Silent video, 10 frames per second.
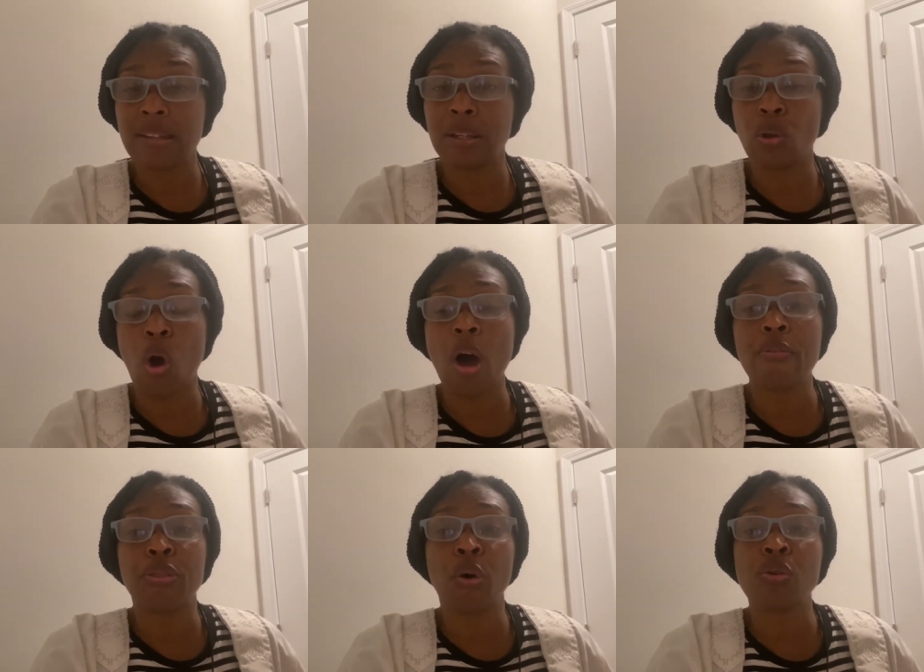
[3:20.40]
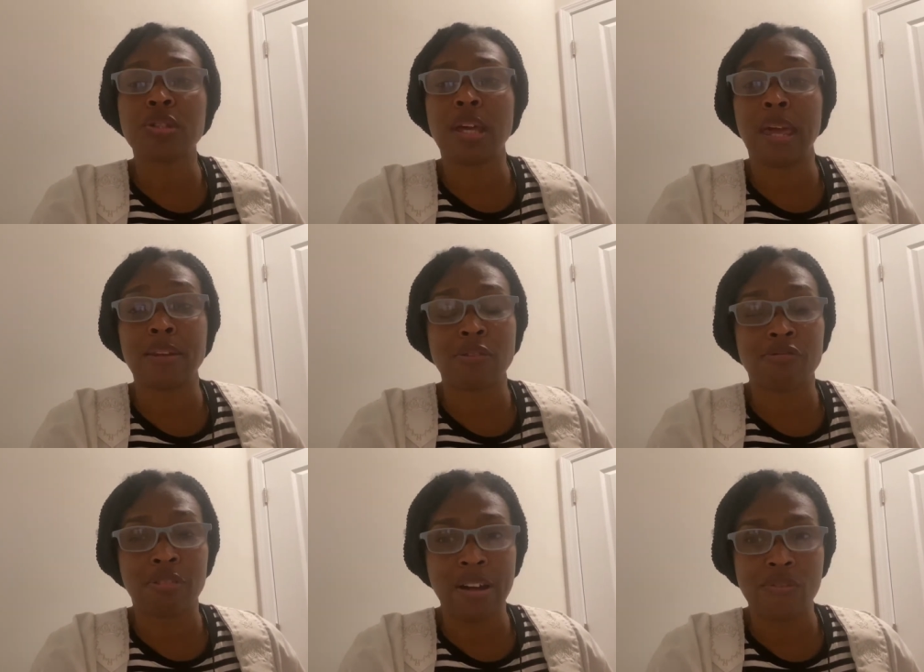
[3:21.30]
heart, those that had a
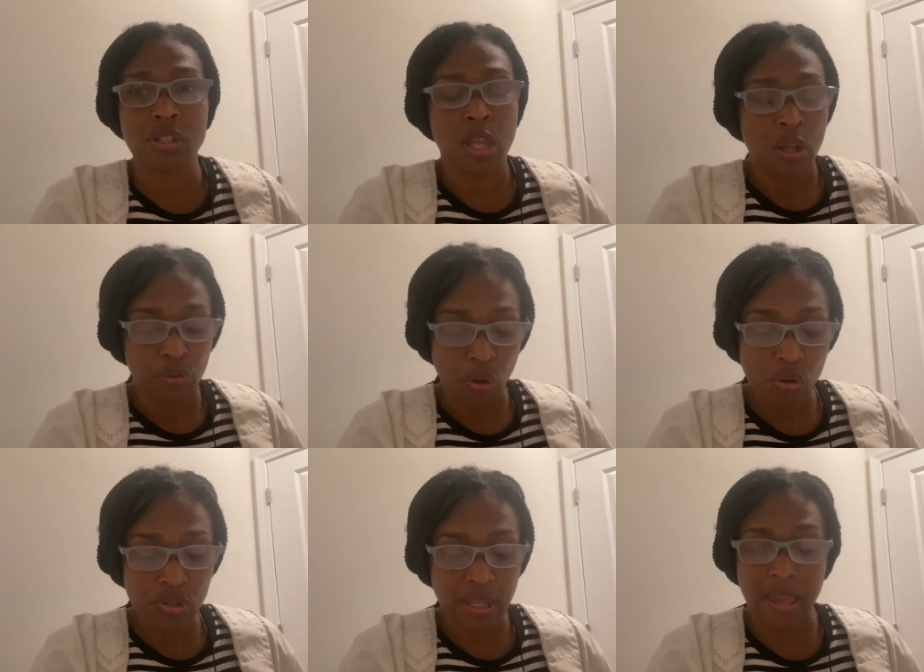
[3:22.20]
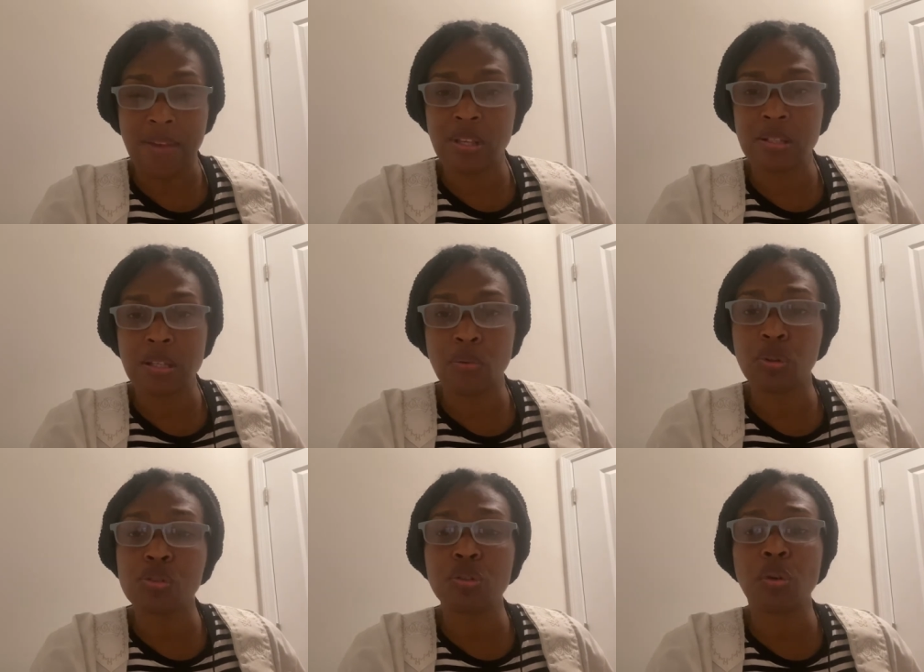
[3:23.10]
reverence, those that had the seal.
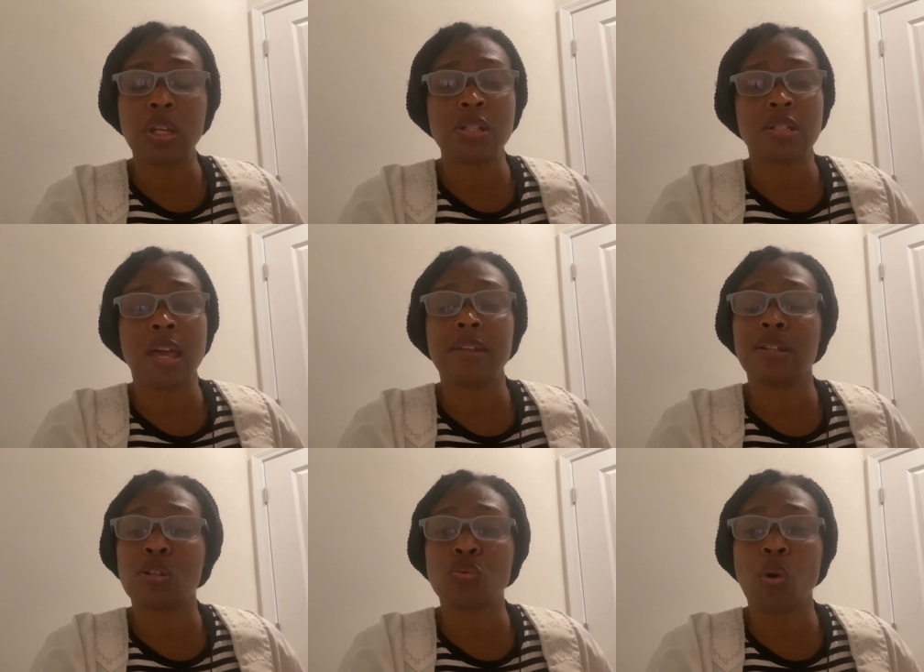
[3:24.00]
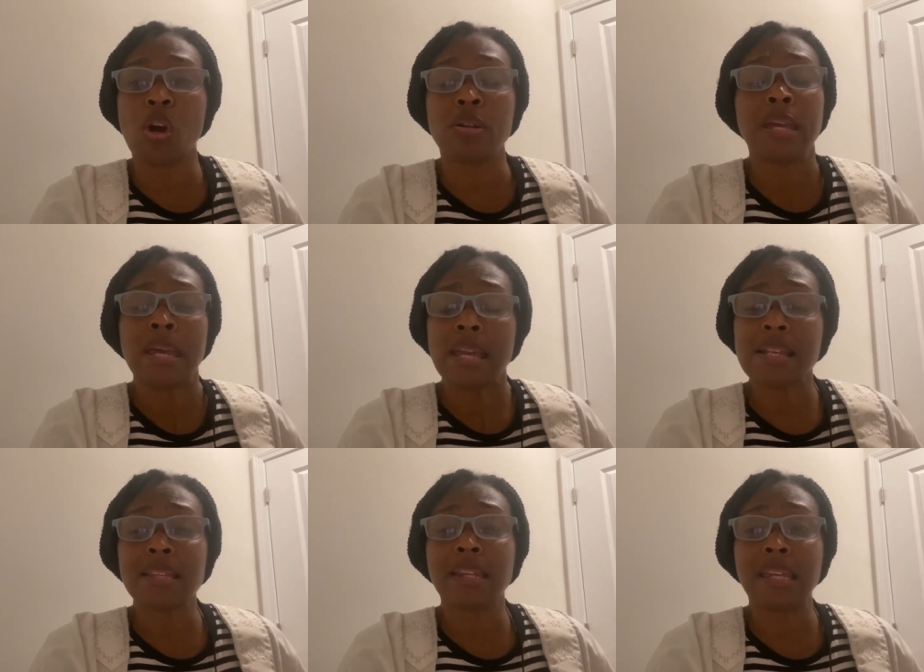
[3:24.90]
Don't you know he said in his word, he
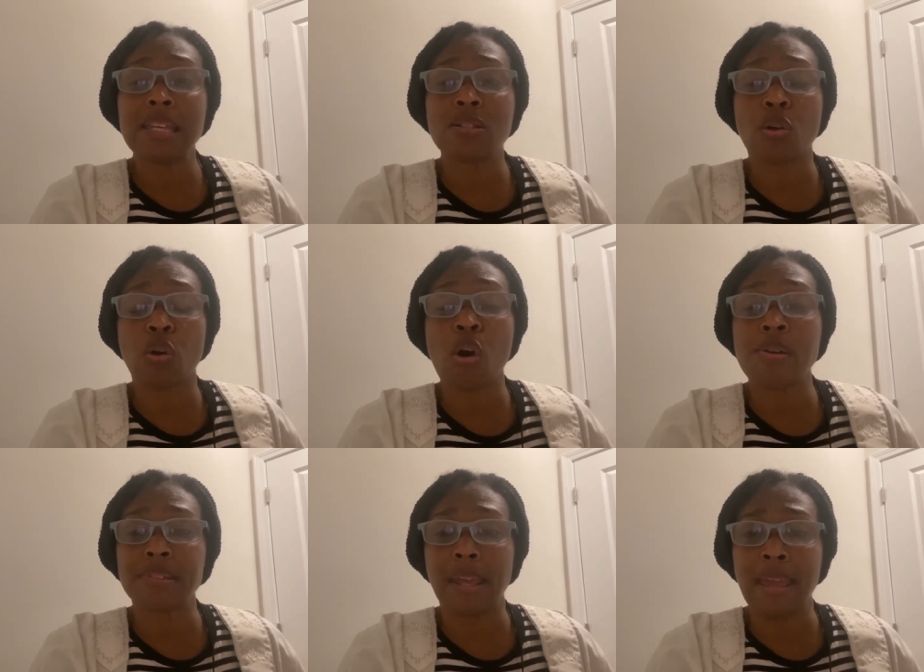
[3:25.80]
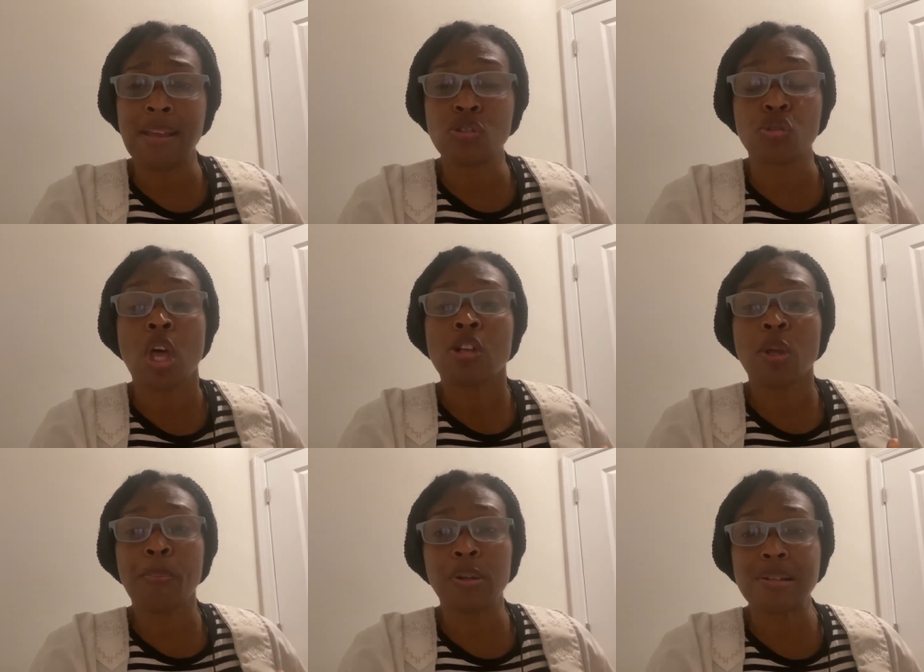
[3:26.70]
said that he's going to cause the angels to
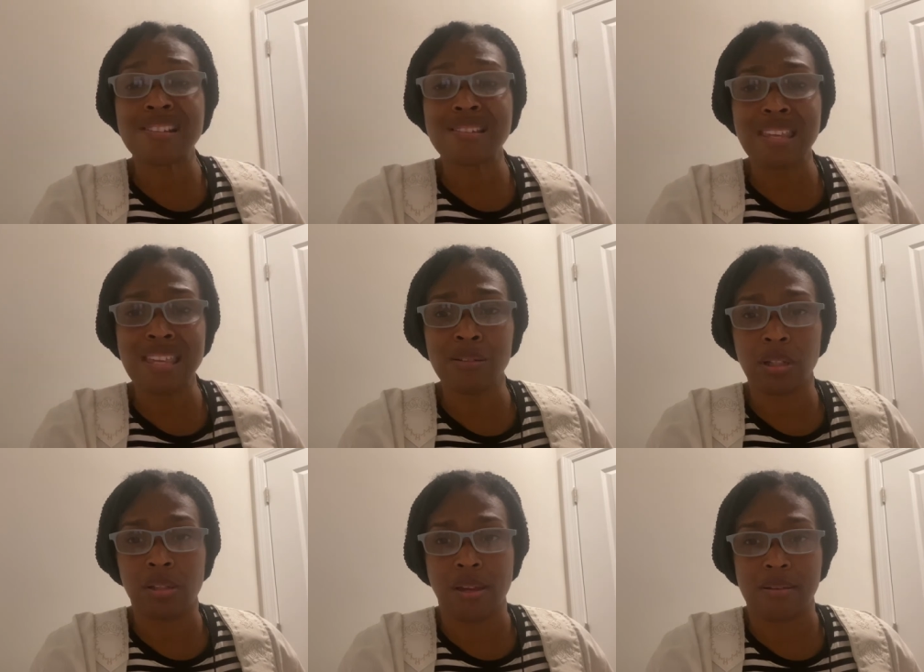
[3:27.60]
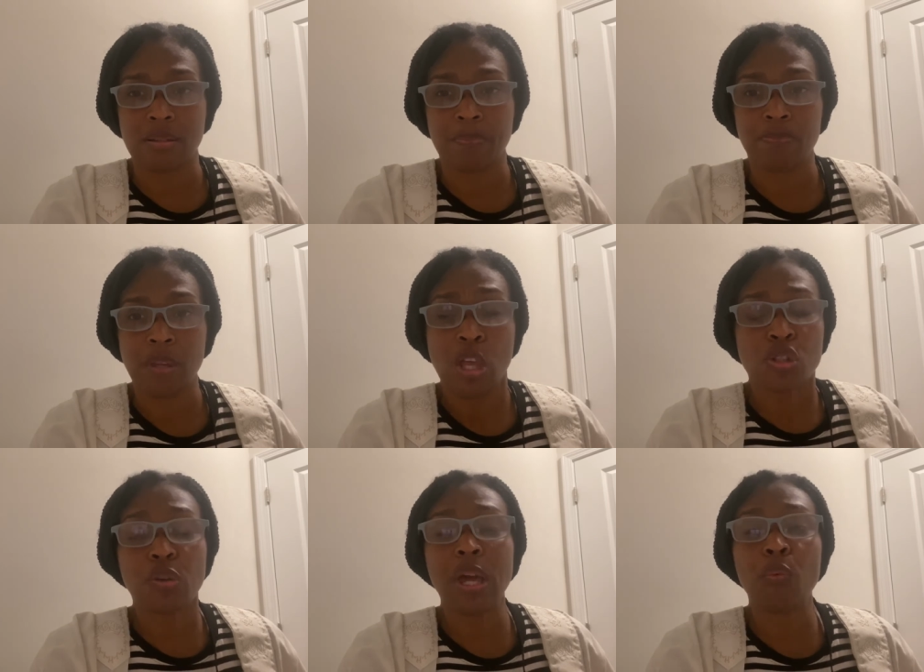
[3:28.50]
put a seal in us so
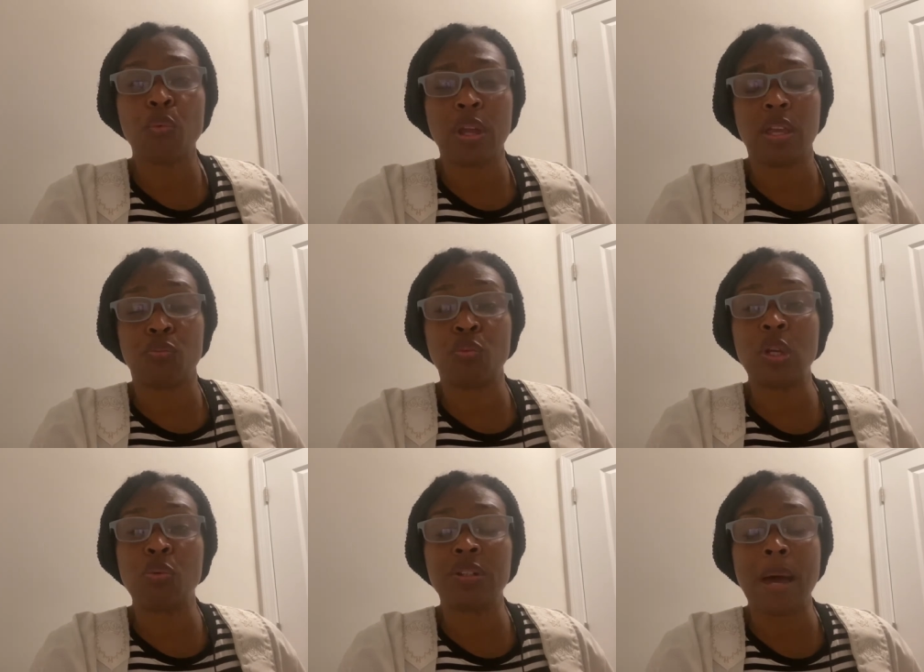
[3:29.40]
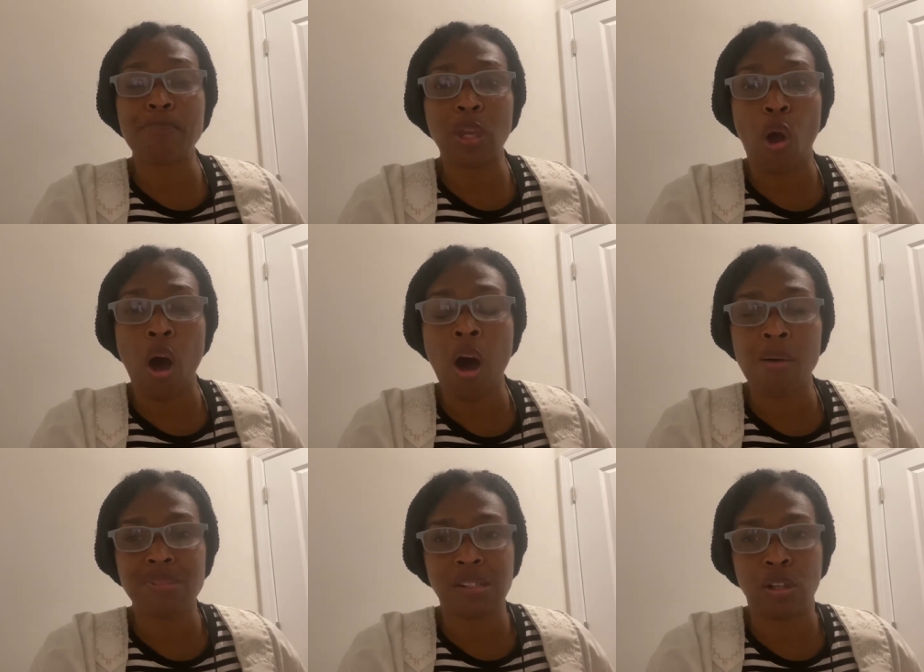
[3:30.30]
that we, we will not be
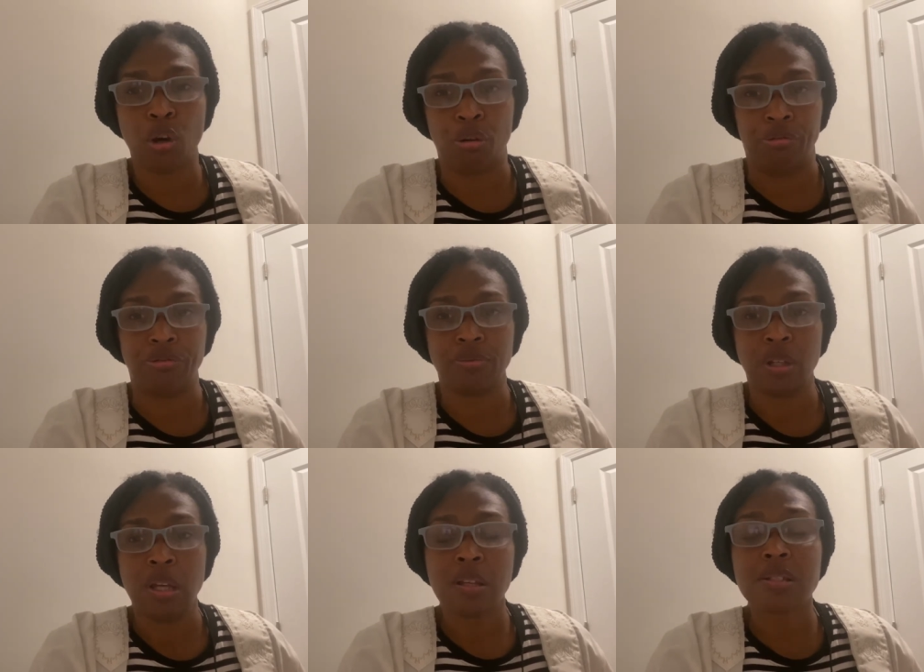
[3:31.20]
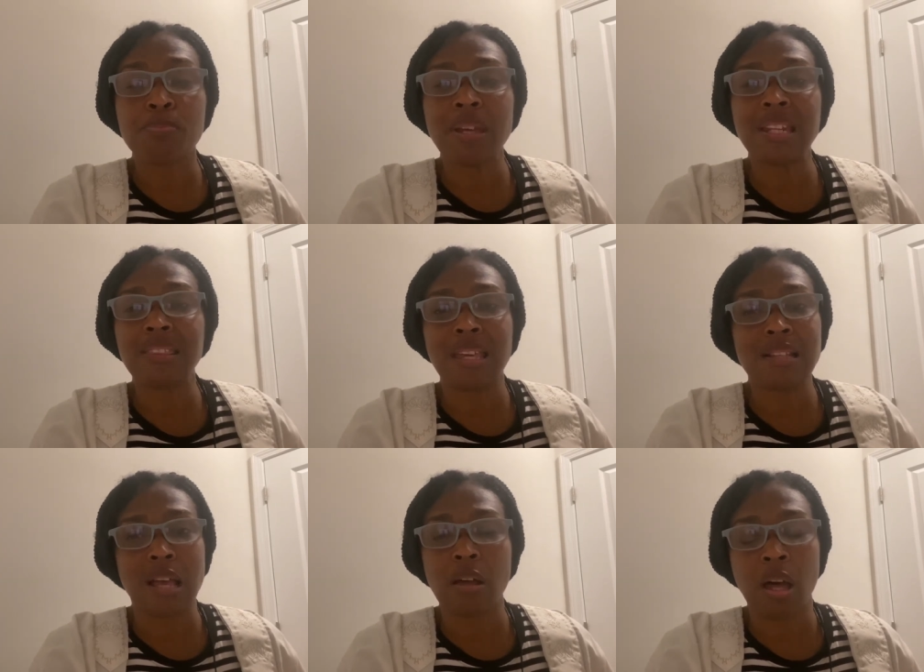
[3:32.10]
harmed in earth. Because many things
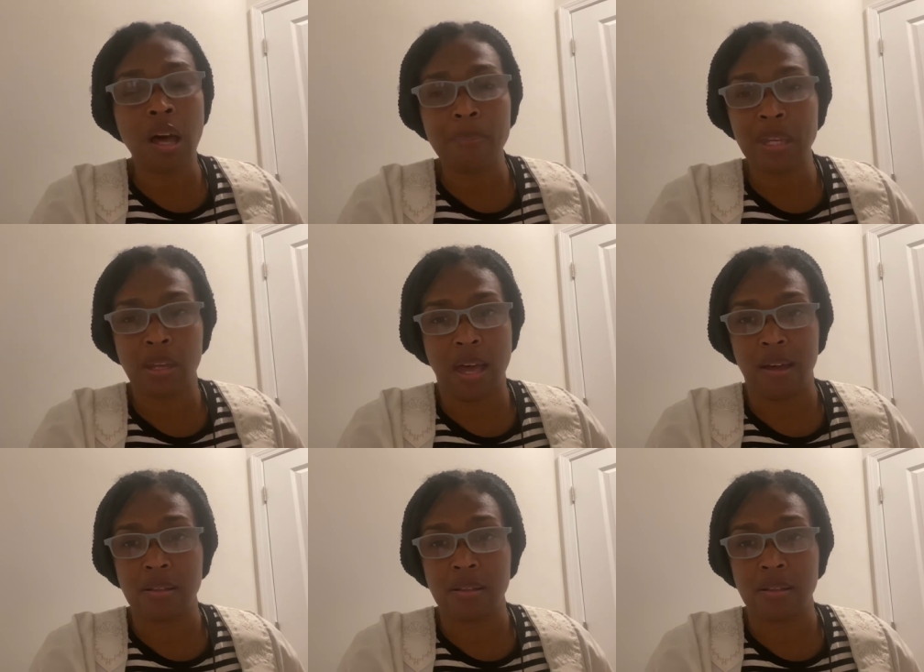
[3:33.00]
are coming, God.